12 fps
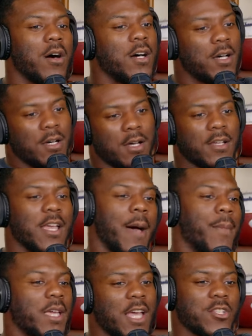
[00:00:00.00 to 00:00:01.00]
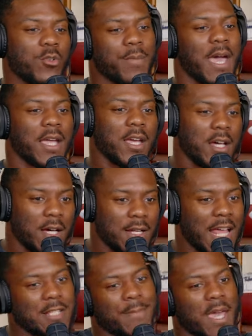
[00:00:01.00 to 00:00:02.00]
Quick one. Yeah, I'm gonna catch you back in
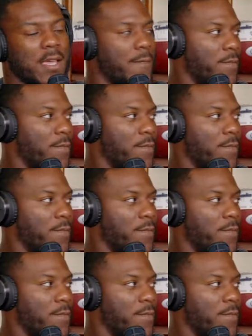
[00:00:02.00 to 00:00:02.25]
next May.